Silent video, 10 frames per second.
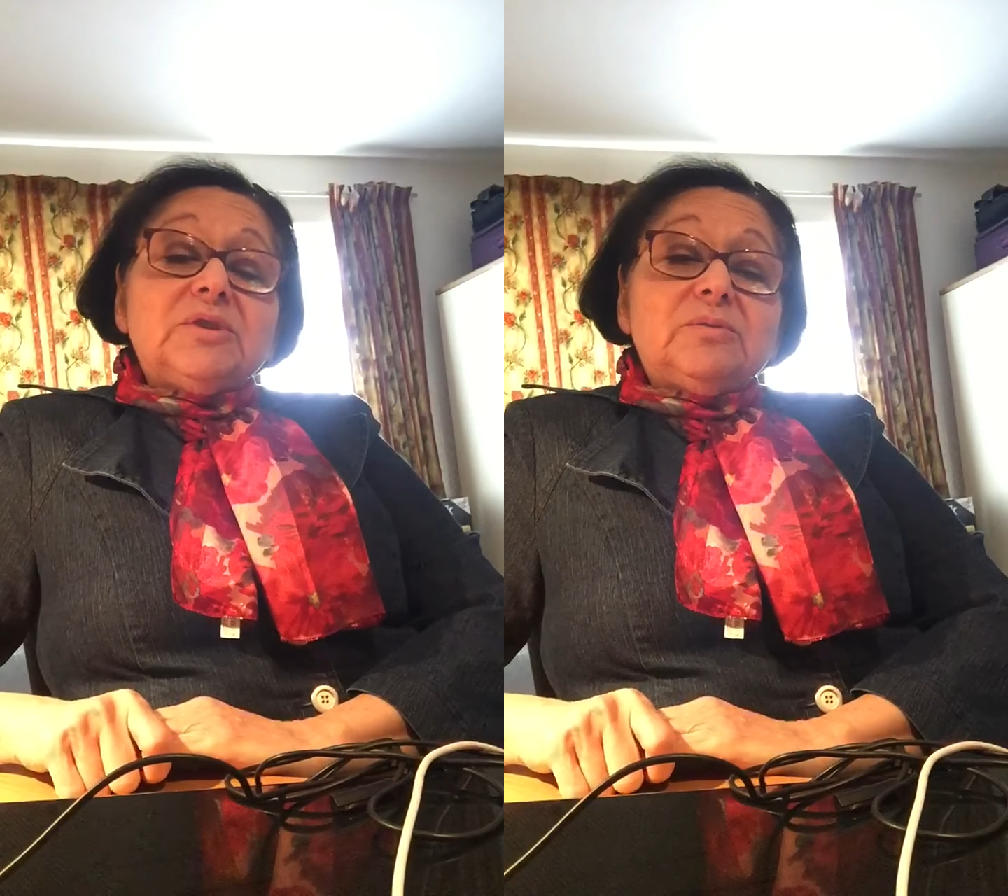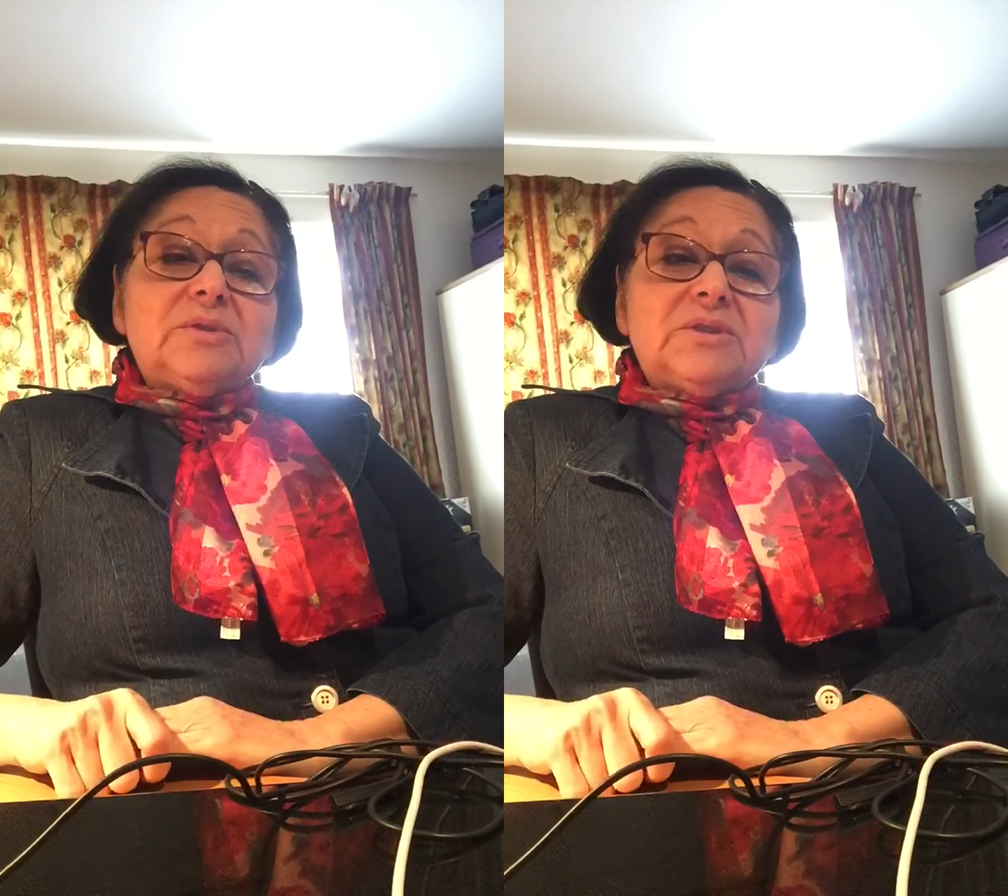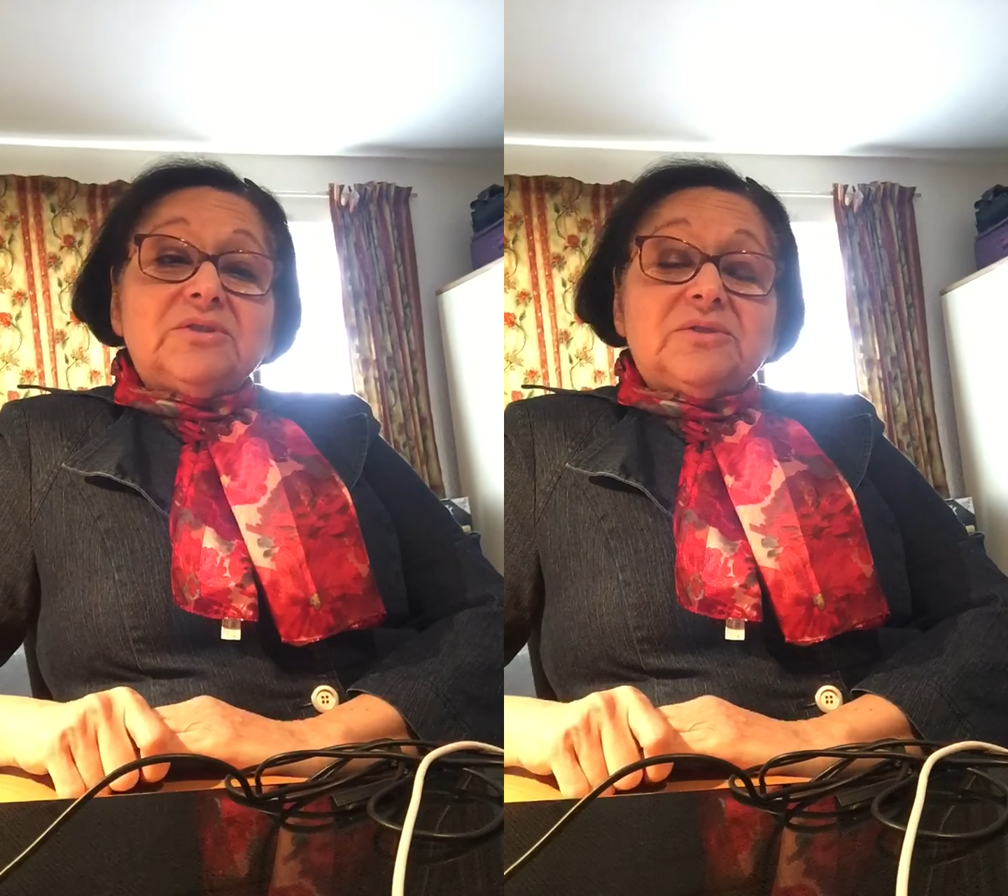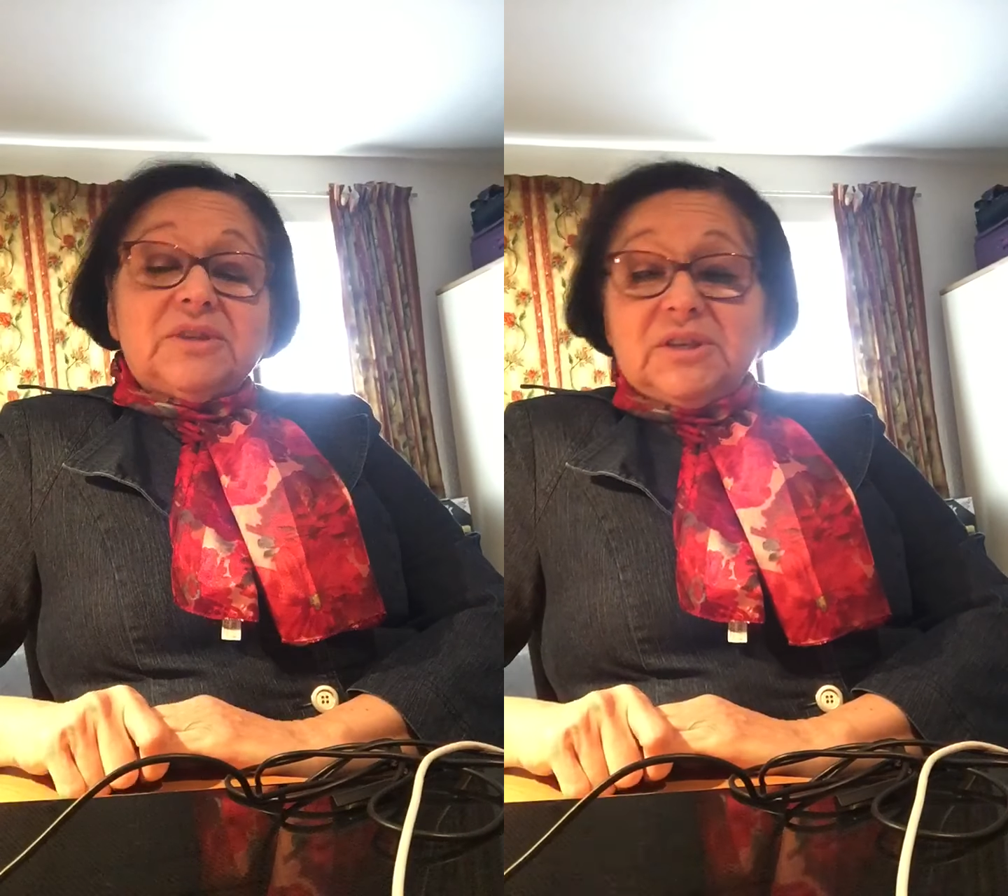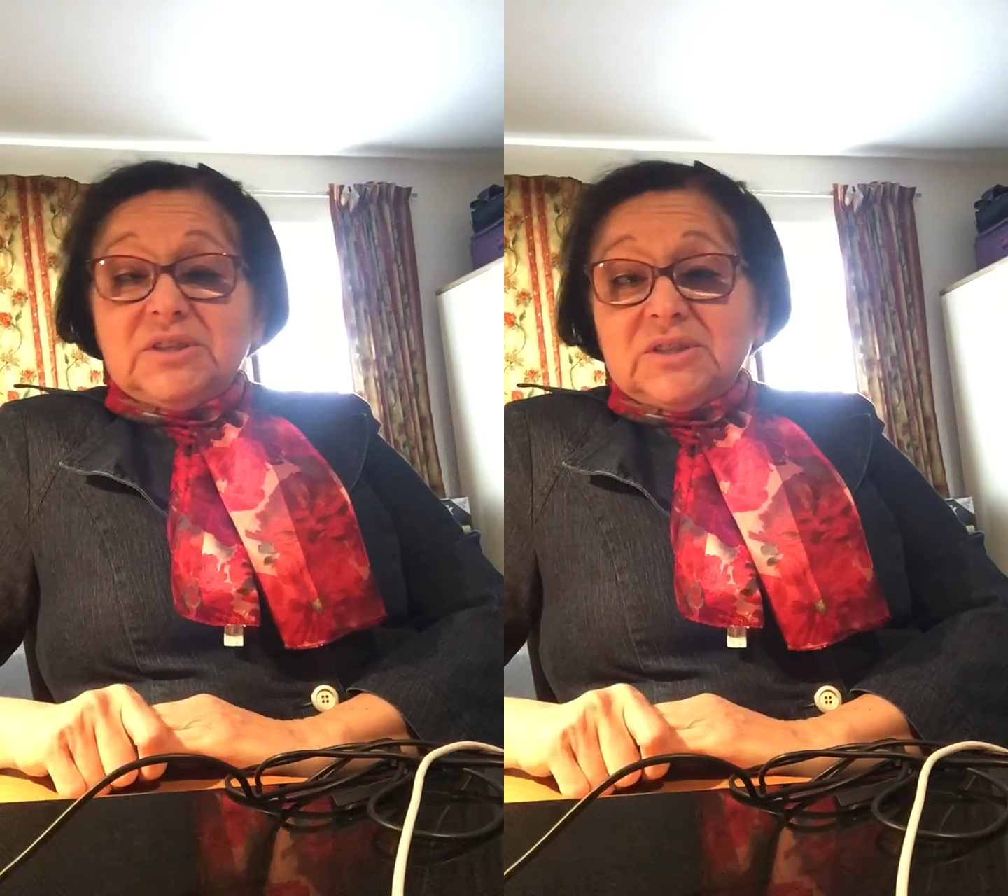it wasn't
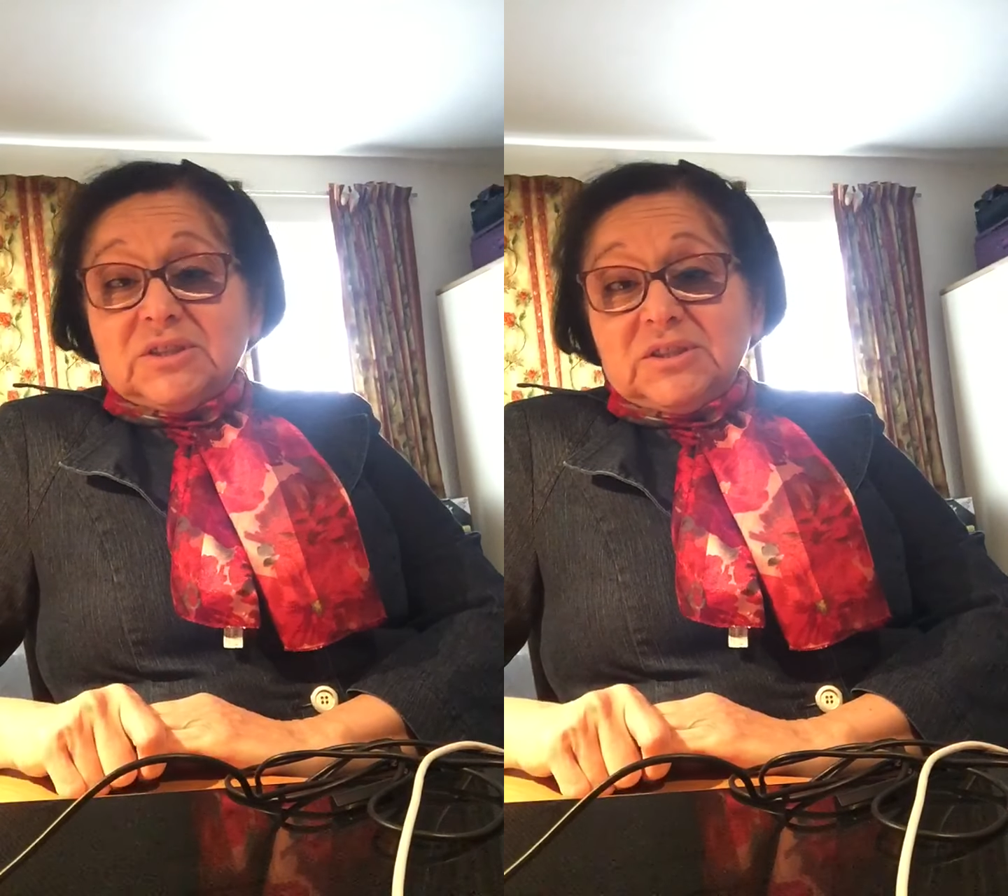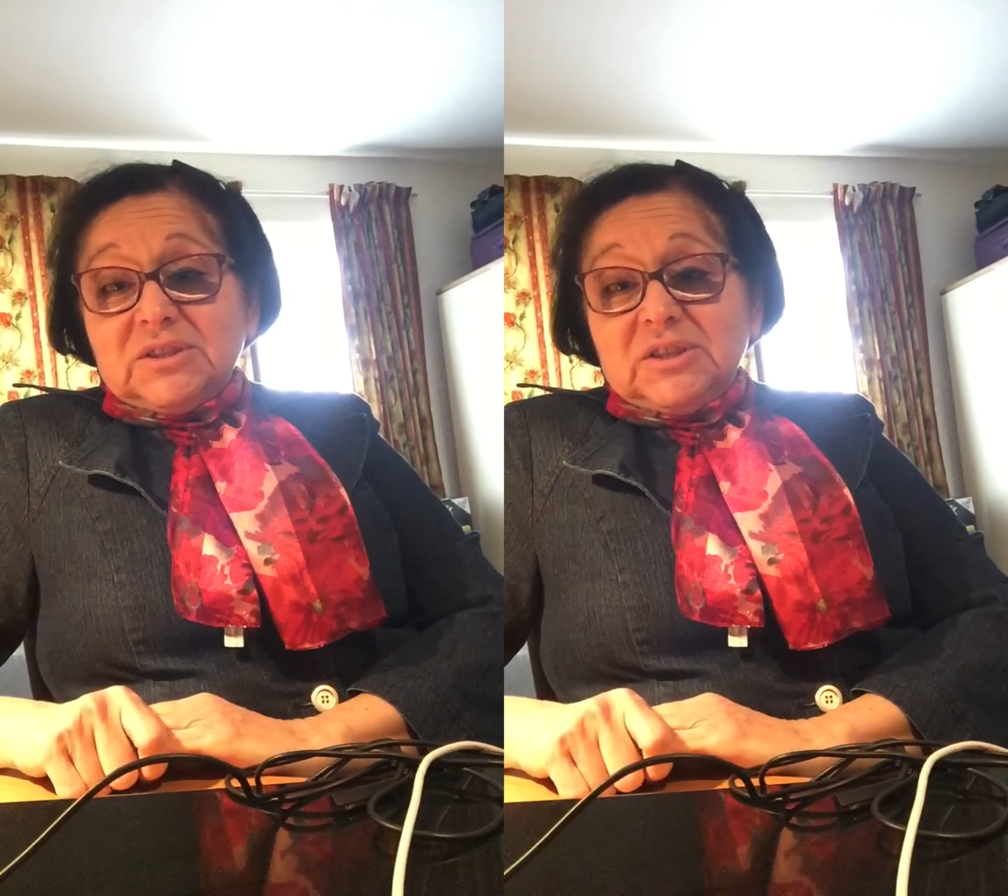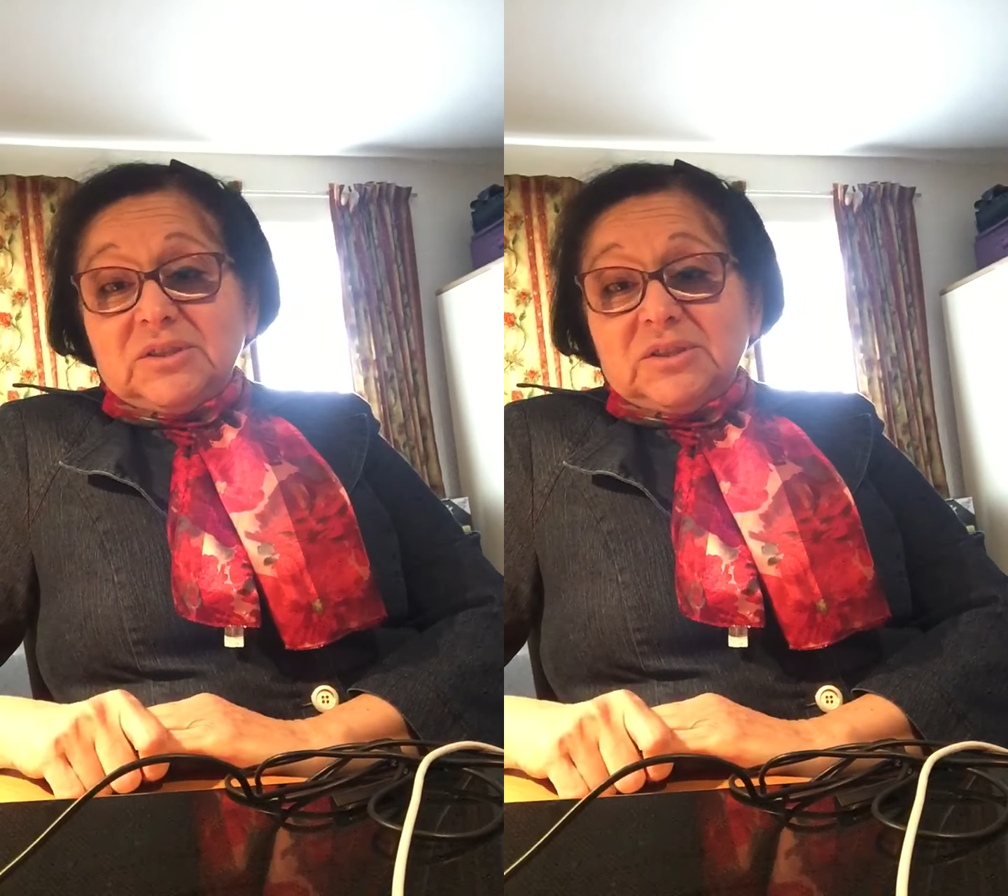religion,